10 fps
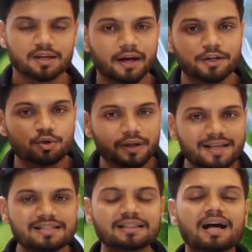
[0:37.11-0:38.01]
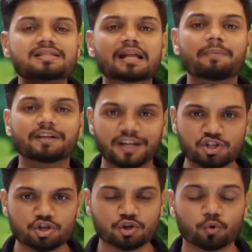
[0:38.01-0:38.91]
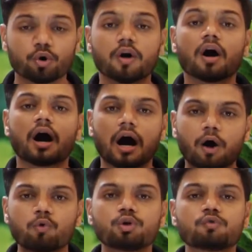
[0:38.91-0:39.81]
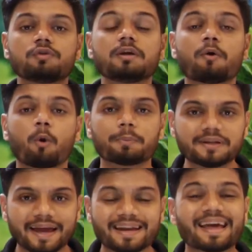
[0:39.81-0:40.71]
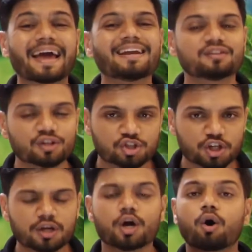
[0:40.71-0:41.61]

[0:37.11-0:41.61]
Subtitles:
In today's class, I'll be teaching you how do we obtain energy,